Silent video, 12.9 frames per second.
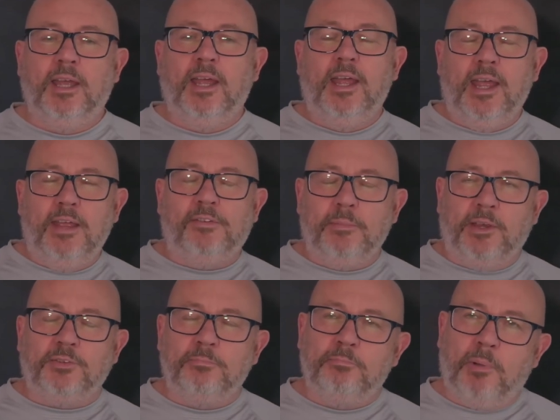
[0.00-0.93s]

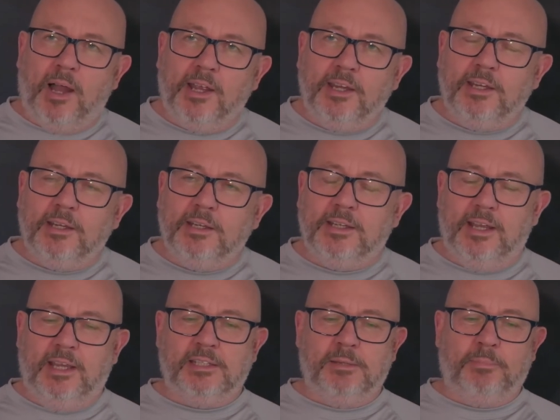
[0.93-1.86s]
Information buying
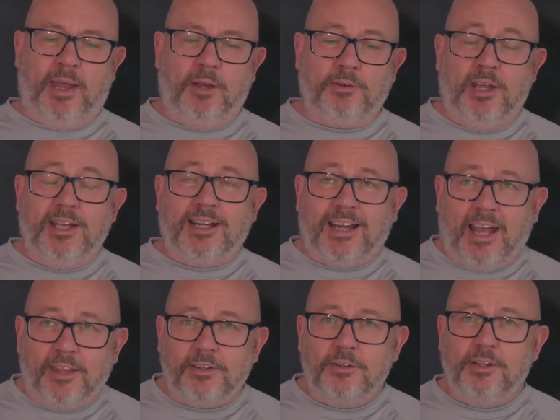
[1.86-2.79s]
is about
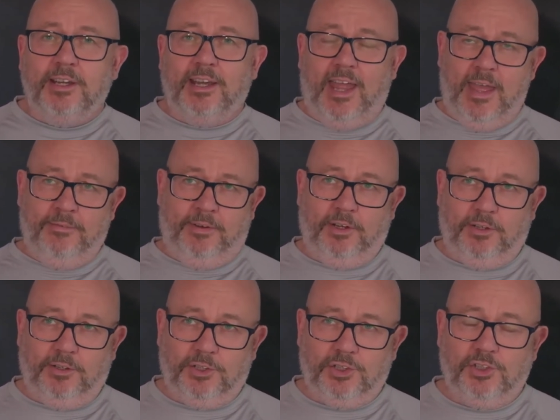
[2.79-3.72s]
gathering
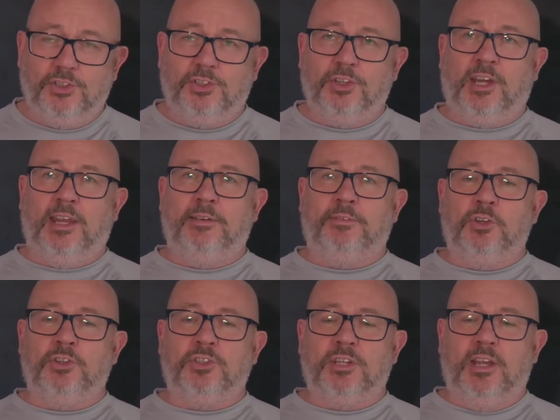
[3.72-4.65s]
evidence to give
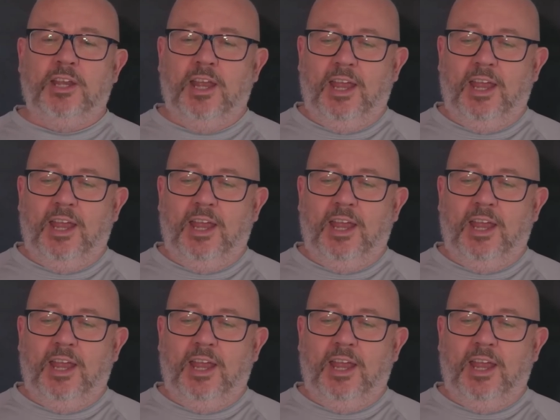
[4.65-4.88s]
us